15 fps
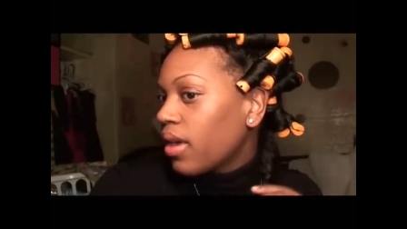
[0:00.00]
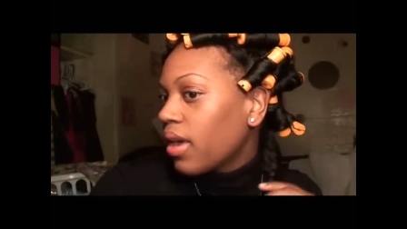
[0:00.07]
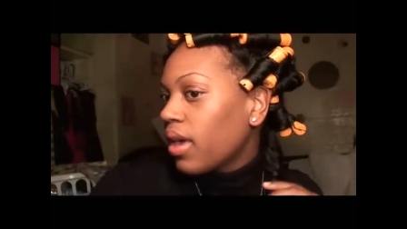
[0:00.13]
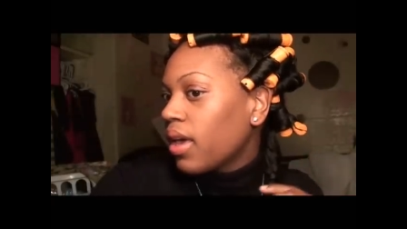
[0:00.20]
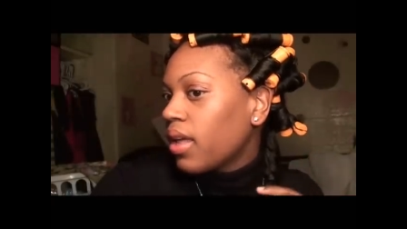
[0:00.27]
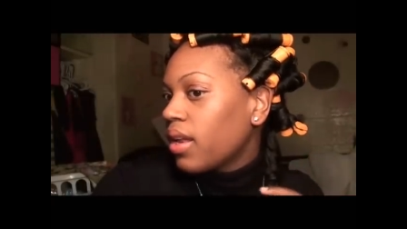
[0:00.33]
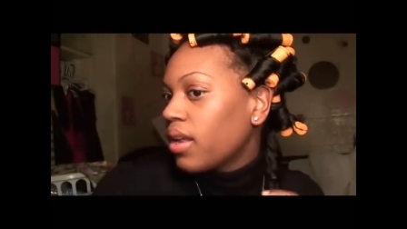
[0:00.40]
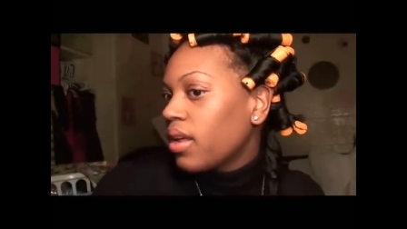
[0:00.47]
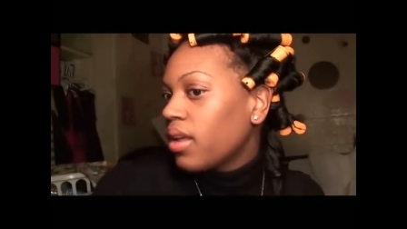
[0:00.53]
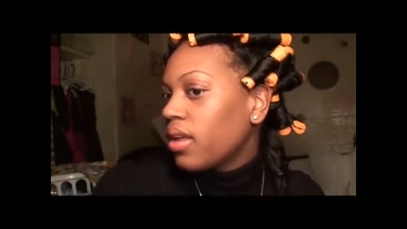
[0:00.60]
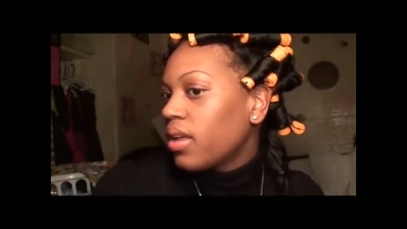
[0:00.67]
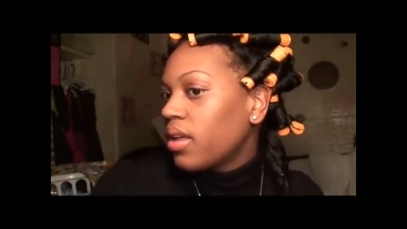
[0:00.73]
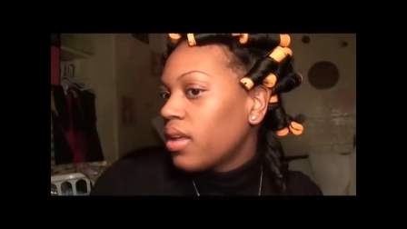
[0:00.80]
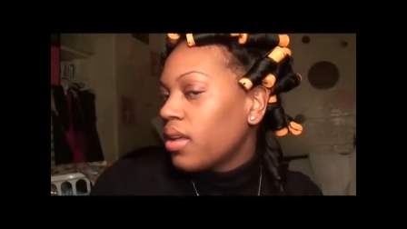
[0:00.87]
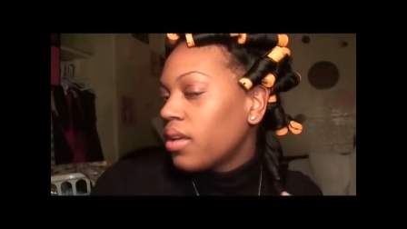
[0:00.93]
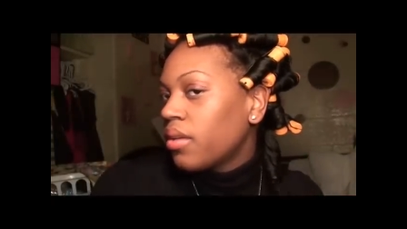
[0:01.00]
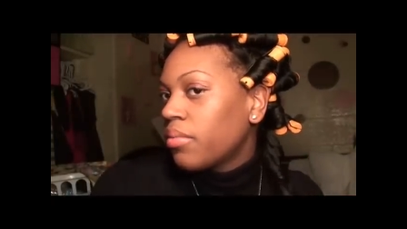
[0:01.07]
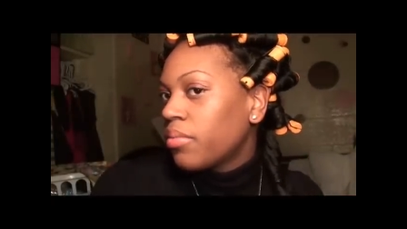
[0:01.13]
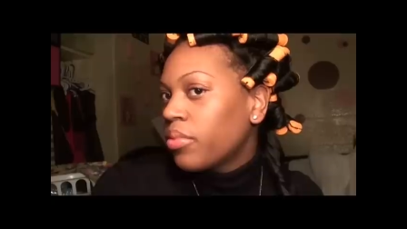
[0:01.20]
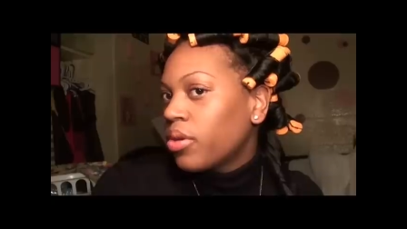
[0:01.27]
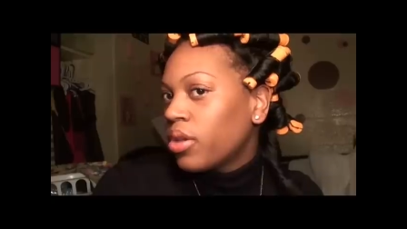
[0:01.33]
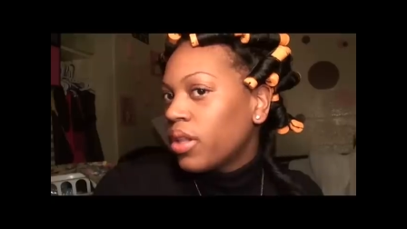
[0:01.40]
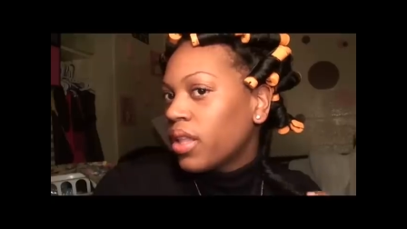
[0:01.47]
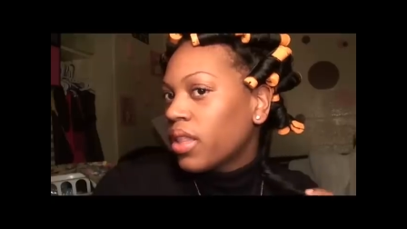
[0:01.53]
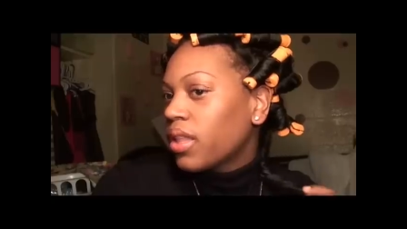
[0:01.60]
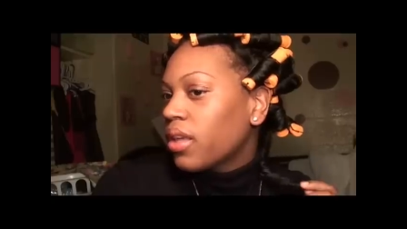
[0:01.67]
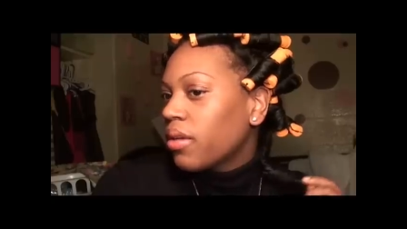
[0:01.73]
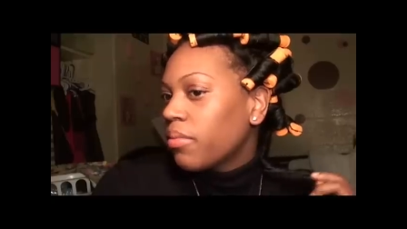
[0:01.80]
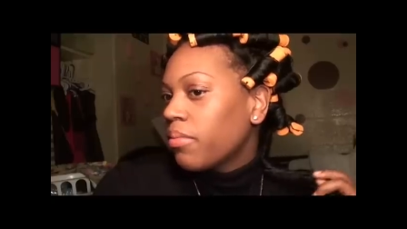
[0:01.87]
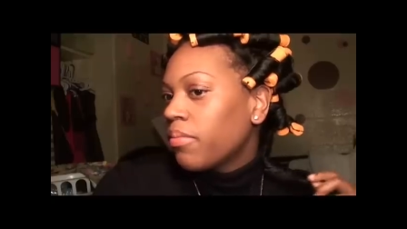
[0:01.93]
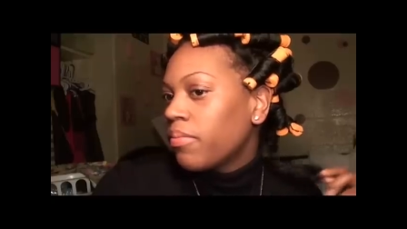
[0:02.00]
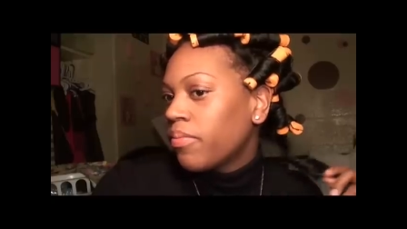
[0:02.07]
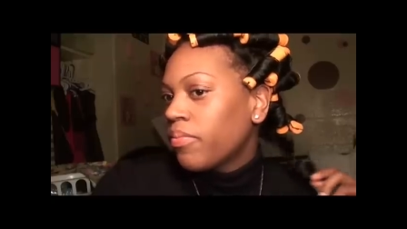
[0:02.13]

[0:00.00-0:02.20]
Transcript: and pulling them,